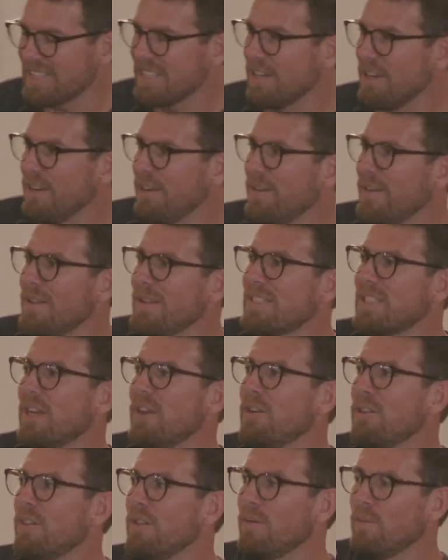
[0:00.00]
So
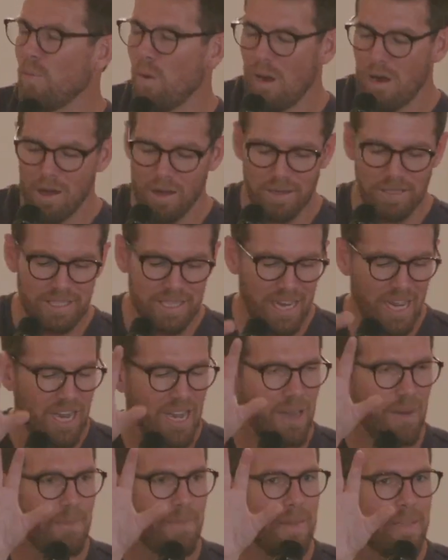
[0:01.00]
the walls
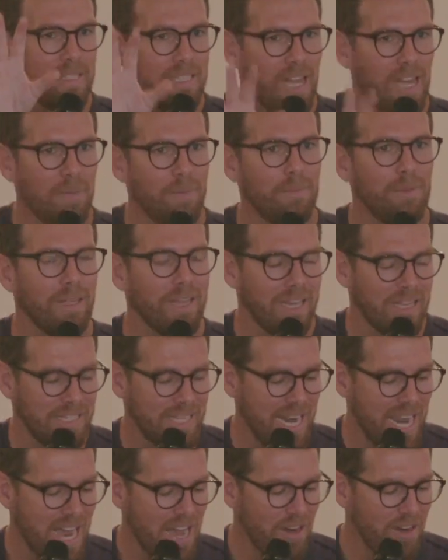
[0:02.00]
come tumbling
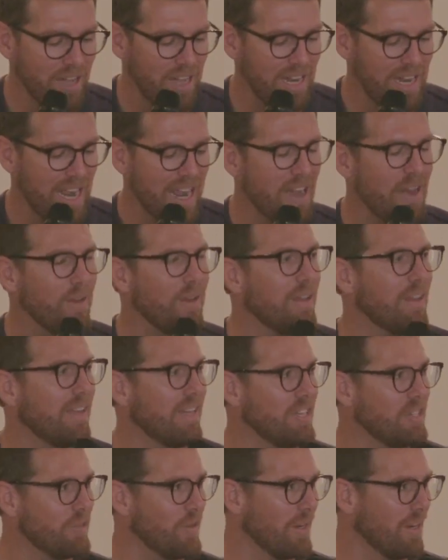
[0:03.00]
down, and now
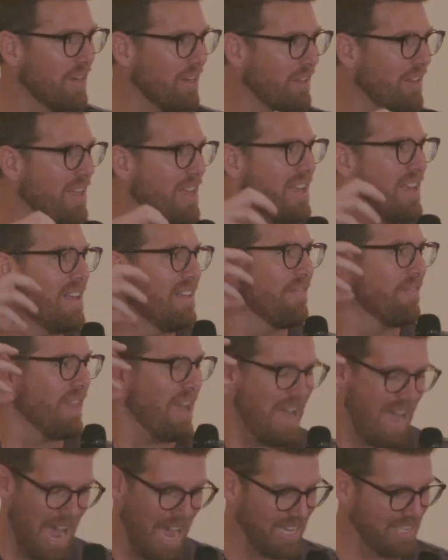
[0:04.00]
Israel
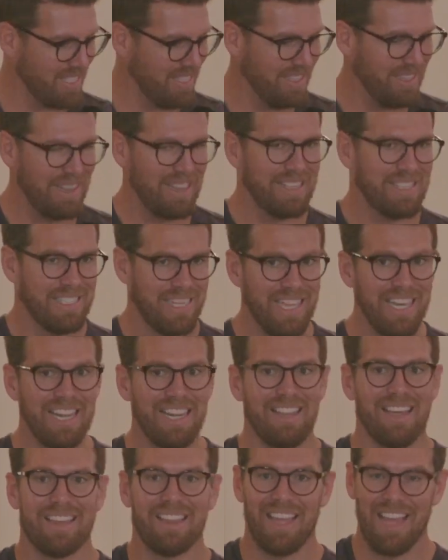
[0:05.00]
has a
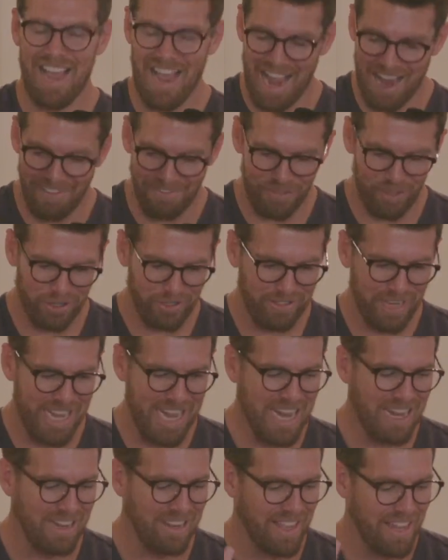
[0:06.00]
city. Like, they have their
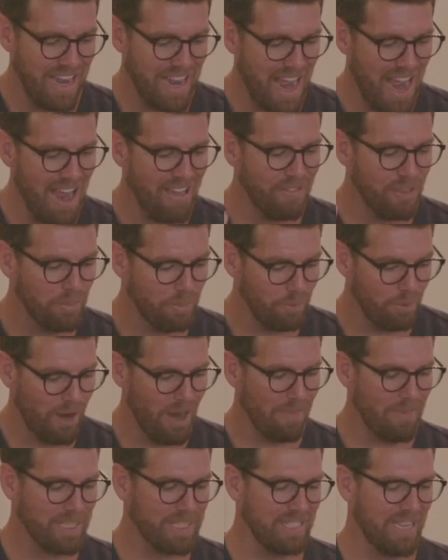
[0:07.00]
land. They have the
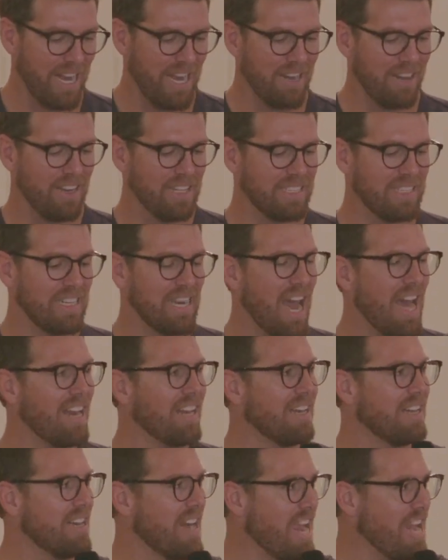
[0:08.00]
promised land. It's not
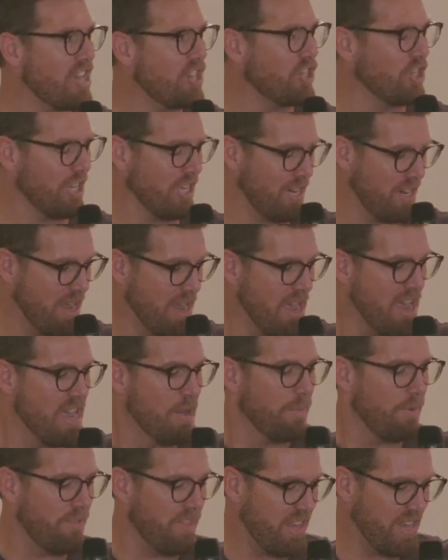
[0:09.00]
a nation
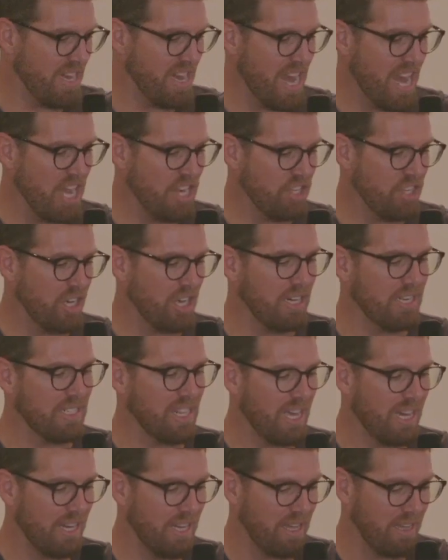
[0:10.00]
within a nation. It's
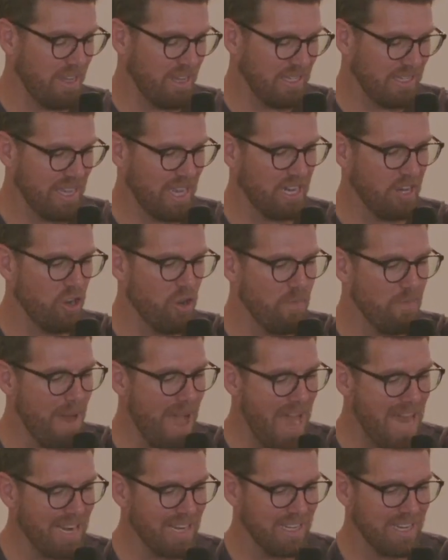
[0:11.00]
not a
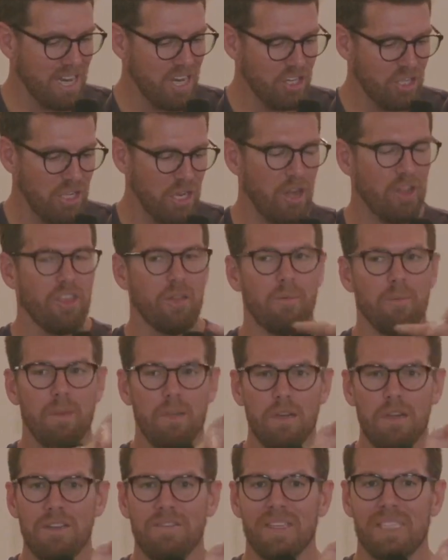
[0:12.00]
nomadic nation on the
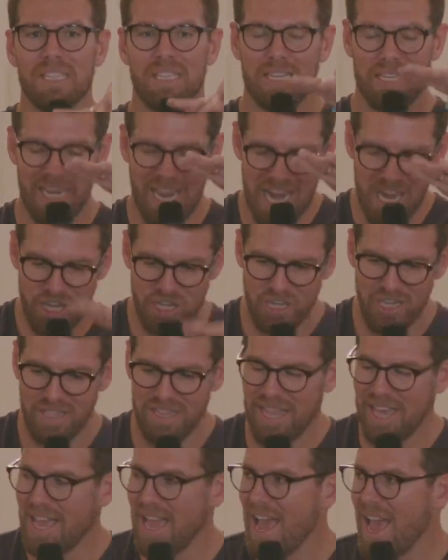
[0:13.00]
move. It's a nation
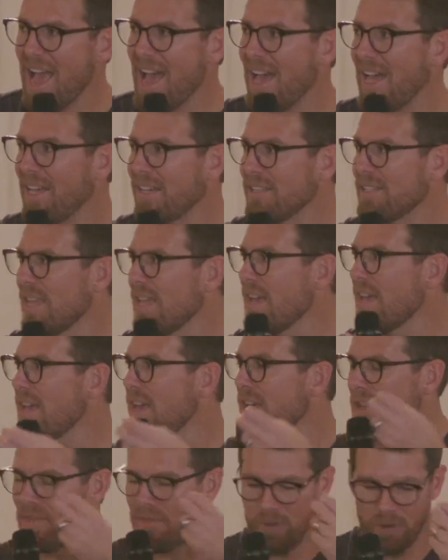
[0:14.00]
that has
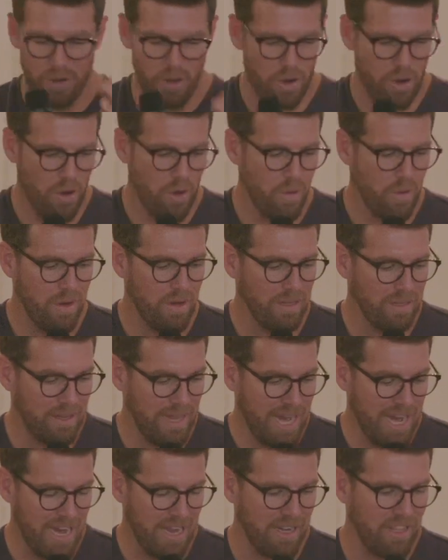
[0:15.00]
their own
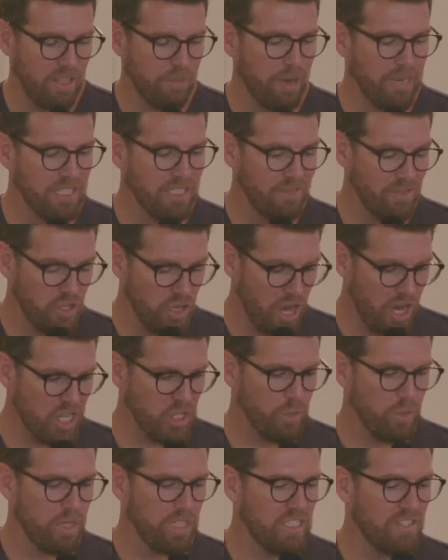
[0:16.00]
land. The rest of
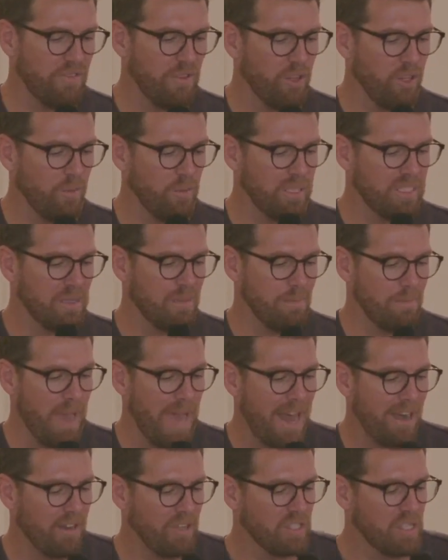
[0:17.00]
Joshua is filled with some
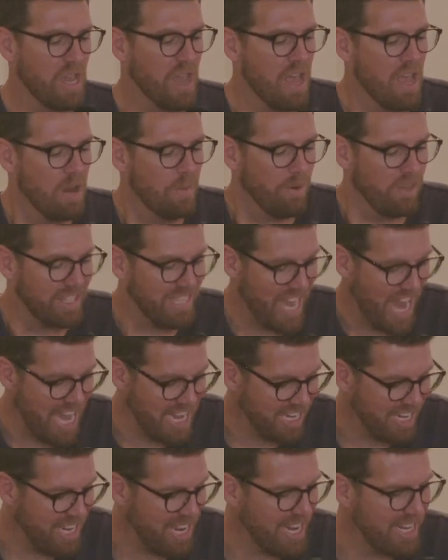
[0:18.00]
battles with
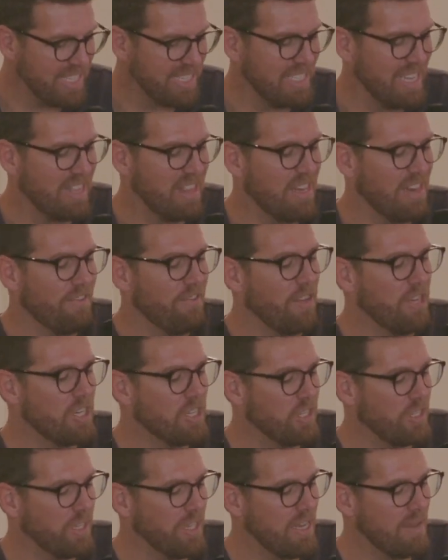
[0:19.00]
Canaanites, and then
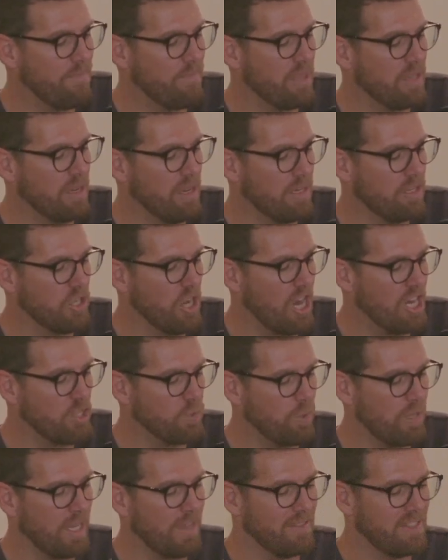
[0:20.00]
eventually
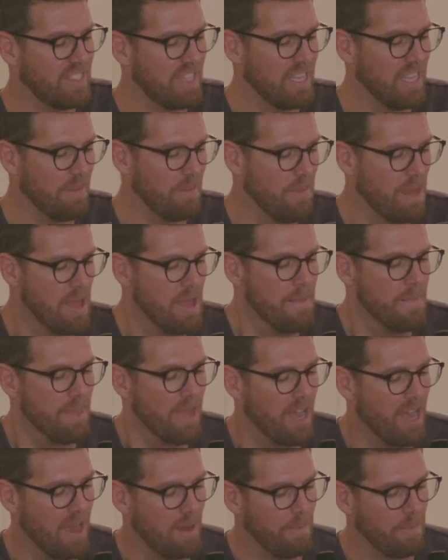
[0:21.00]
Joshua gives them
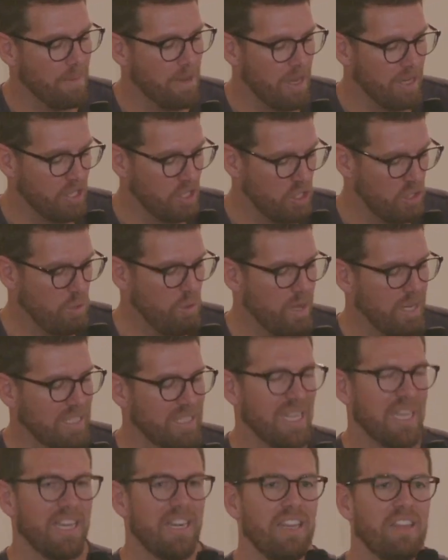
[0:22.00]
a choice.
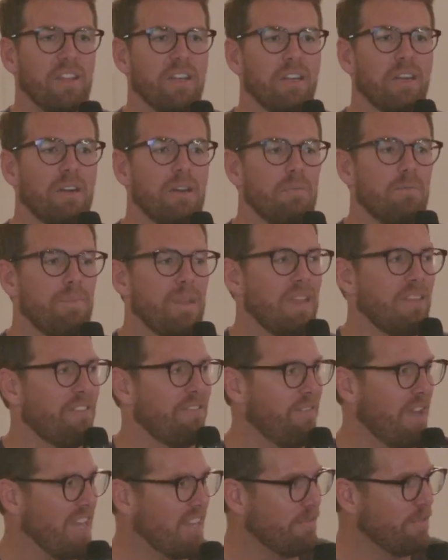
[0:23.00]
They can either be
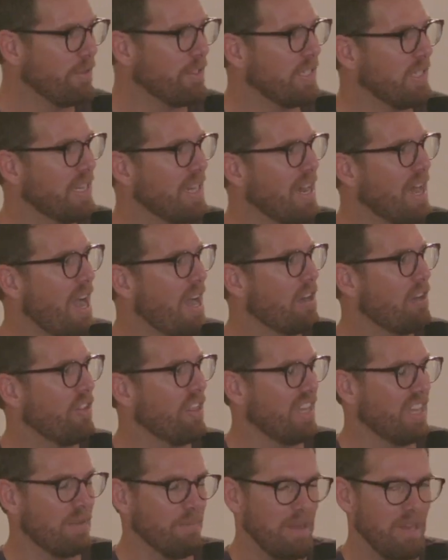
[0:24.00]
faithful to God or
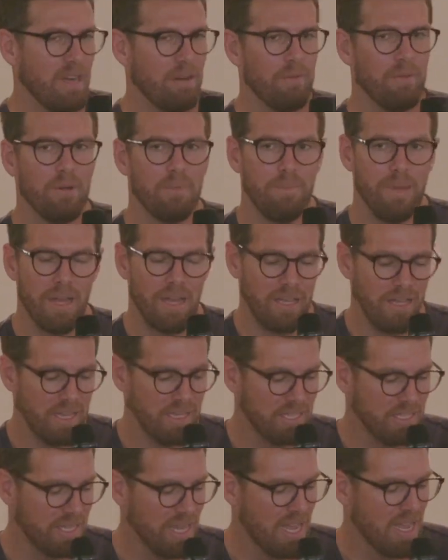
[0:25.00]
they can be
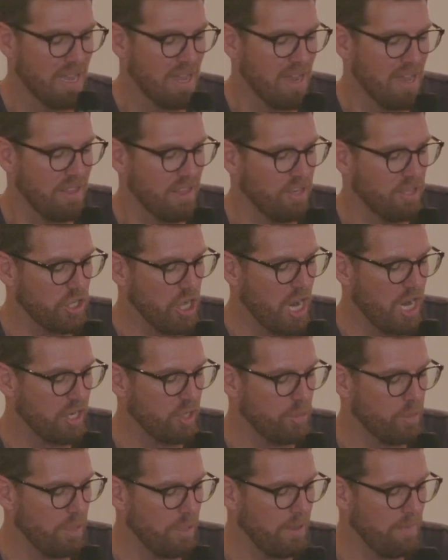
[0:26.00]
rebellious, and then
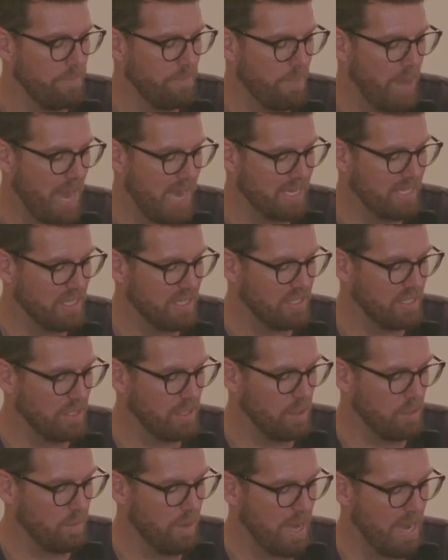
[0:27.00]
Joshua passes
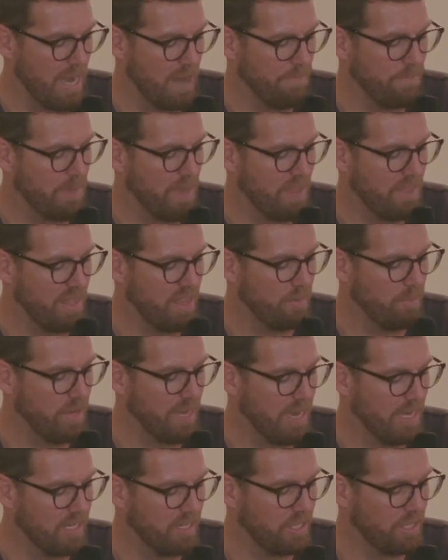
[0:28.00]
away. And then
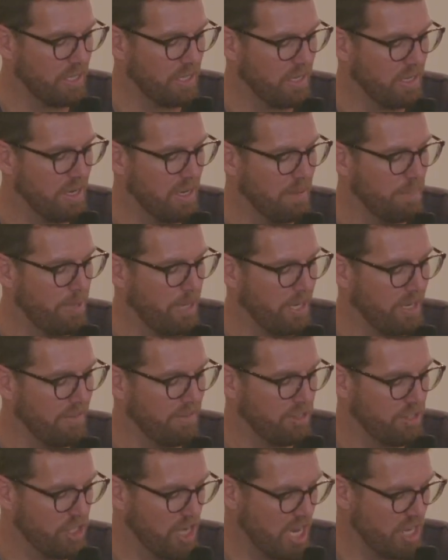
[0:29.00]
we enter a period
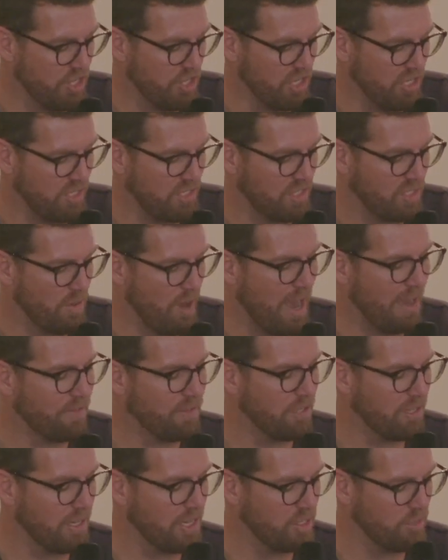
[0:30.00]
of judges. So
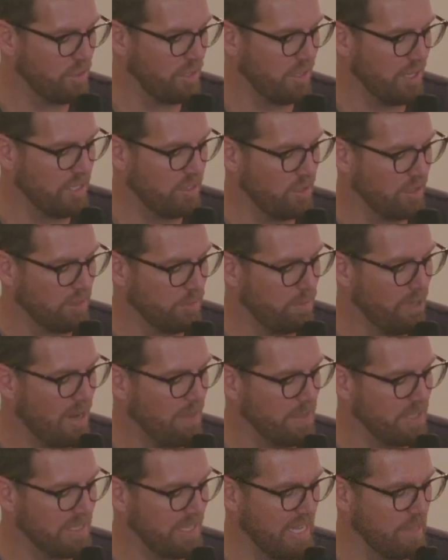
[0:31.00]
after Israel entering the
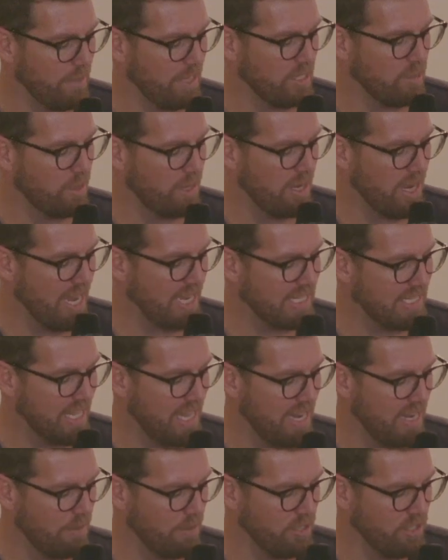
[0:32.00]
promised land, we get to our next
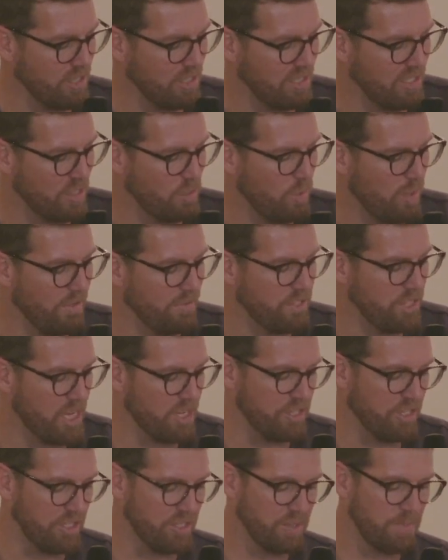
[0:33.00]
heading, which is the 12
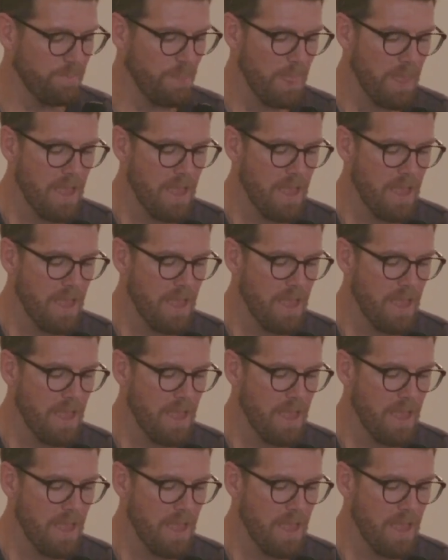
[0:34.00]
judges.